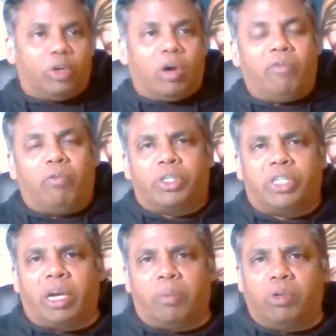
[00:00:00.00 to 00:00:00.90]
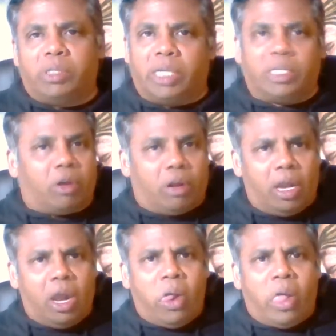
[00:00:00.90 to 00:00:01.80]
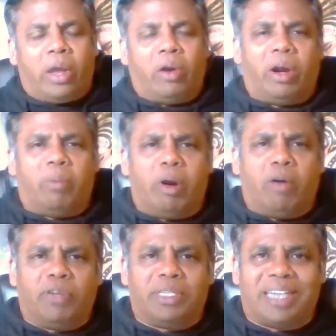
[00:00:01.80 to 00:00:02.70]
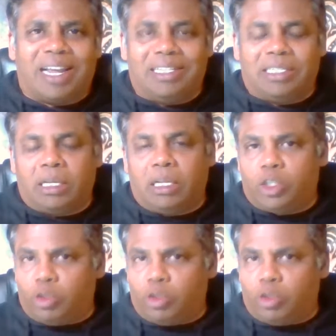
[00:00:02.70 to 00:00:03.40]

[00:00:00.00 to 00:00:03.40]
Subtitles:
So unfortunately, Pooja, it's all at a bit of a standstill.